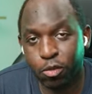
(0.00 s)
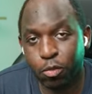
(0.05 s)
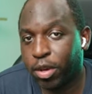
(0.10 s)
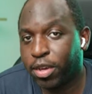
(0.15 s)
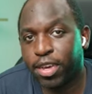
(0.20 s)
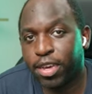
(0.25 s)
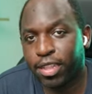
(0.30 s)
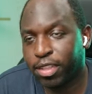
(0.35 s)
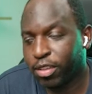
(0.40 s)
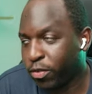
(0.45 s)
You
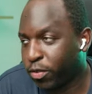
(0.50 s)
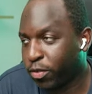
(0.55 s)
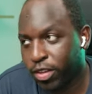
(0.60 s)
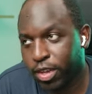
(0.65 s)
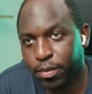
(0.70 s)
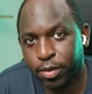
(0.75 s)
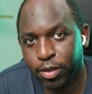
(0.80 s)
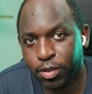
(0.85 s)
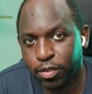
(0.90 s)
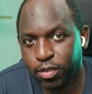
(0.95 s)
won't get this for
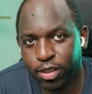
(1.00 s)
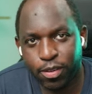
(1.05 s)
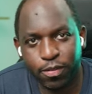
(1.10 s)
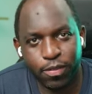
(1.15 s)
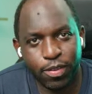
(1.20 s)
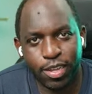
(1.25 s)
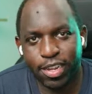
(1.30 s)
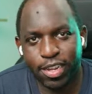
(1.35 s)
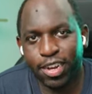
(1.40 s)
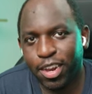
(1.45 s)
Tableau
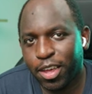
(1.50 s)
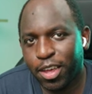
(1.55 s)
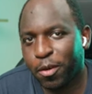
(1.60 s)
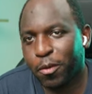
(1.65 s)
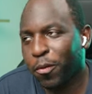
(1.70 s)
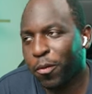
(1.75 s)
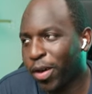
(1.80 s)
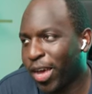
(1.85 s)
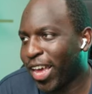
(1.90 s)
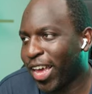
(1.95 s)
Server, no
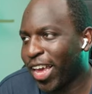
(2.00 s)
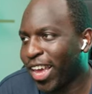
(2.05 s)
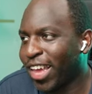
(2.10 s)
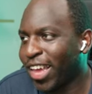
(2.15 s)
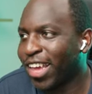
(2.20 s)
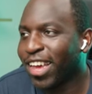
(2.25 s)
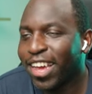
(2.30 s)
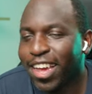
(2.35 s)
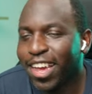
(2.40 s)
way.